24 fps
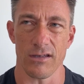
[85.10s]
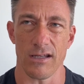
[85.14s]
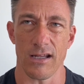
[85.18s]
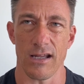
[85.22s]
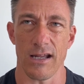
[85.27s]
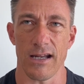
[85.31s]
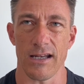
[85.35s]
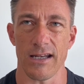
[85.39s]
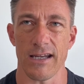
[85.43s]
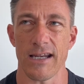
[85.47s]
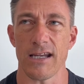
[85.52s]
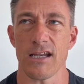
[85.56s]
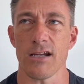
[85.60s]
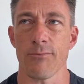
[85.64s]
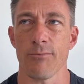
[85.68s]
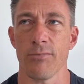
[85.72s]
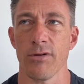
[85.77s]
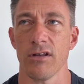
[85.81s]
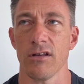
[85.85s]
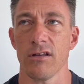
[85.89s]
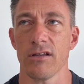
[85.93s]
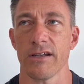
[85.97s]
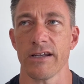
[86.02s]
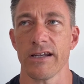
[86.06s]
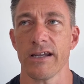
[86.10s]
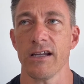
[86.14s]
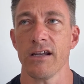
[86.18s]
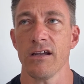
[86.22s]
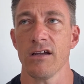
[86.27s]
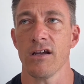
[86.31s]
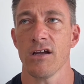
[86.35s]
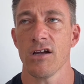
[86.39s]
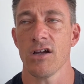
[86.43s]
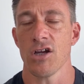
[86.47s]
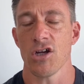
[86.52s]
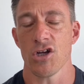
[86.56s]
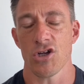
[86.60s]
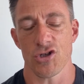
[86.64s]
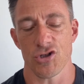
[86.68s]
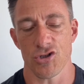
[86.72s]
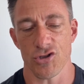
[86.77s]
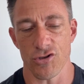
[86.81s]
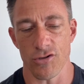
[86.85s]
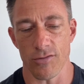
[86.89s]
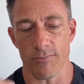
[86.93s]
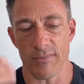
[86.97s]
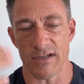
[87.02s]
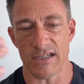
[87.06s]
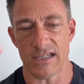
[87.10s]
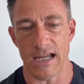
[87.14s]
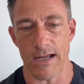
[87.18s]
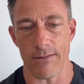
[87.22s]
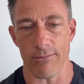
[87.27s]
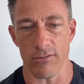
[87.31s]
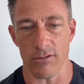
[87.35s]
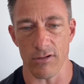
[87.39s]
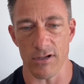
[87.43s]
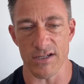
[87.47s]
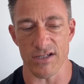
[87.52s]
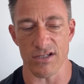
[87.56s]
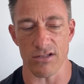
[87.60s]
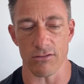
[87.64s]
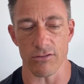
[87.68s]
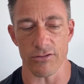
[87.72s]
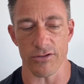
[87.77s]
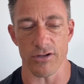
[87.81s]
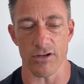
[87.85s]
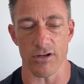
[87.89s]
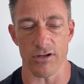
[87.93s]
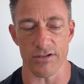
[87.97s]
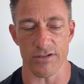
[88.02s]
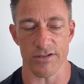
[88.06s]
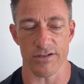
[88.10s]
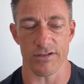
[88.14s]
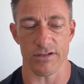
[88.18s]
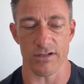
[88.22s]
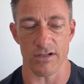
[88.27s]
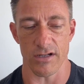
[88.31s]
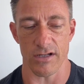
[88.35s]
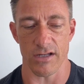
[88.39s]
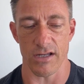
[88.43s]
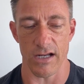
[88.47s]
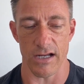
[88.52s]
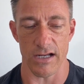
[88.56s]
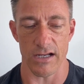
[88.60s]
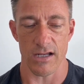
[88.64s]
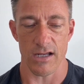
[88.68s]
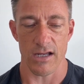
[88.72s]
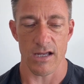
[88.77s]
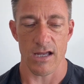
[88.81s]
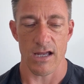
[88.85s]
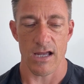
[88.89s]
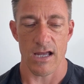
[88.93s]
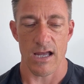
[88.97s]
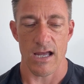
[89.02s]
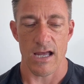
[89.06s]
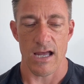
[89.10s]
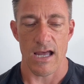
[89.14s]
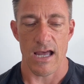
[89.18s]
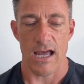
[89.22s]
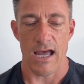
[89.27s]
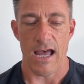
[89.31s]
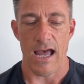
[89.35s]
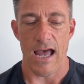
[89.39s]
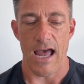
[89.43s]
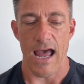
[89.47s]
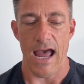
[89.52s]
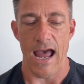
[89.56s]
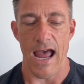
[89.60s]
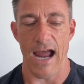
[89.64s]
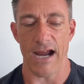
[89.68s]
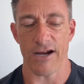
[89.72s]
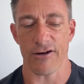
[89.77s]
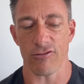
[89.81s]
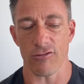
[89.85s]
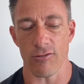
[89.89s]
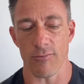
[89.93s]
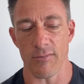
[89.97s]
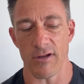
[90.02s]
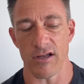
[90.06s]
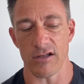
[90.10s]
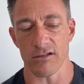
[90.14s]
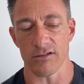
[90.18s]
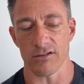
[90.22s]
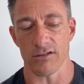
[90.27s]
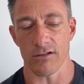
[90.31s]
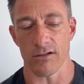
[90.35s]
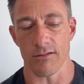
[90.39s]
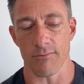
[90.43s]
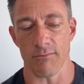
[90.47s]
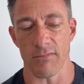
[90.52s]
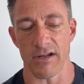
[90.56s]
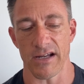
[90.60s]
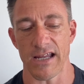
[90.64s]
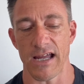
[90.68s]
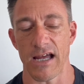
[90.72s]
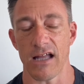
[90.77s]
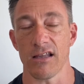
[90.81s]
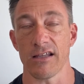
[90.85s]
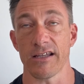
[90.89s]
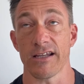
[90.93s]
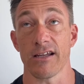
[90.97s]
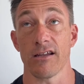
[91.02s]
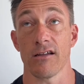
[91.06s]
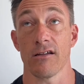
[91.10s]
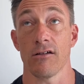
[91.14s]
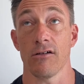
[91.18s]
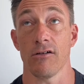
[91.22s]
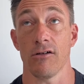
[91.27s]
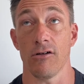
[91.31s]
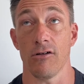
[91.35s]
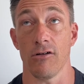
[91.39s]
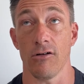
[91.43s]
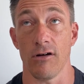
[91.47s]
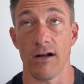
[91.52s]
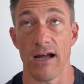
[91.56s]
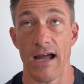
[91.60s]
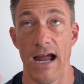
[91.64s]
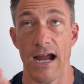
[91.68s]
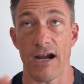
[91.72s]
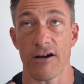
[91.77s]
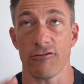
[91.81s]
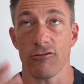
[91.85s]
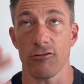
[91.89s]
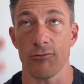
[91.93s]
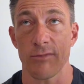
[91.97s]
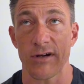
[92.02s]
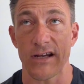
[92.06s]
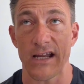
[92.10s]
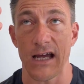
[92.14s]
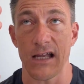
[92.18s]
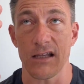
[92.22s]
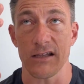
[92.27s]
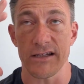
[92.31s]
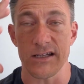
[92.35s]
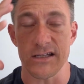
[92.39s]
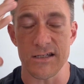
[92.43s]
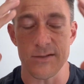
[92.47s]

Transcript: an inability to metabolize glucose, okay? Acromegaly, or acromegaly is